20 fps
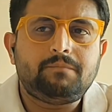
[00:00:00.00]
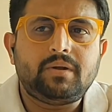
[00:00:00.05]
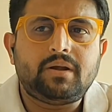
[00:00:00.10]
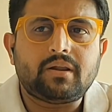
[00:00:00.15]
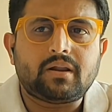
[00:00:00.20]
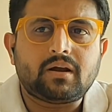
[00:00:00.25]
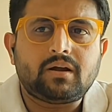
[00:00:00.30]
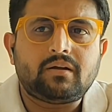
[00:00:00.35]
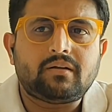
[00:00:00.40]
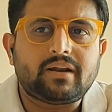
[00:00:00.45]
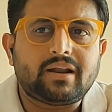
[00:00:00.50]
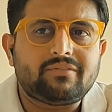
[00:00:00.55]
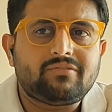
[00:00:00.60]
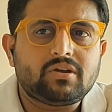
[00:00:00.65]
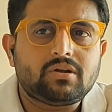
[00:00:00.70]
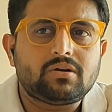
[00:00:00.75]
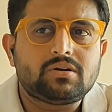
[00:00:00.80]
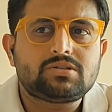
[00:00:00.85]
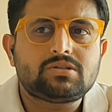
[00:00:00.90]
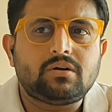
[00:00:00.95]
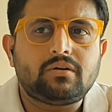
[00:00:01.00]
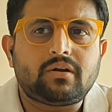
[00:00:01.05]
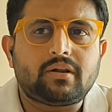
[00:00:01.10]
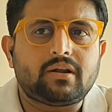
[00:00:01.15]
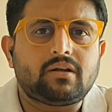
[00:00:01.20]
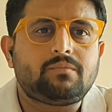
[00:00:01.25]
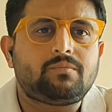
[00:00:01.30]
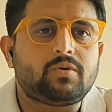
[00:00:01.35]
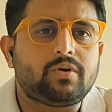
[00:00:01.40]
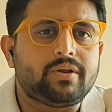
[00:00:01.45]
drug traffickers or
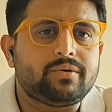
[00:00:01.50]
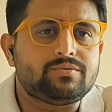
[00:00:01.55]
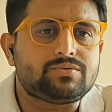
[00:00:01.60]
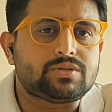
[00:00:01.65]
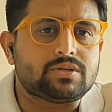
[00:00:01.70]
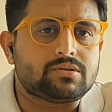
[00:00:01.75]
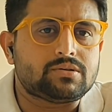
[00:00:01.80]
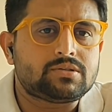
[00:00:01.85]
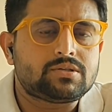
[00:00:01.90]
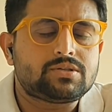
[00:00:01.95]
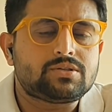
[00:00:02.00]
drug producers,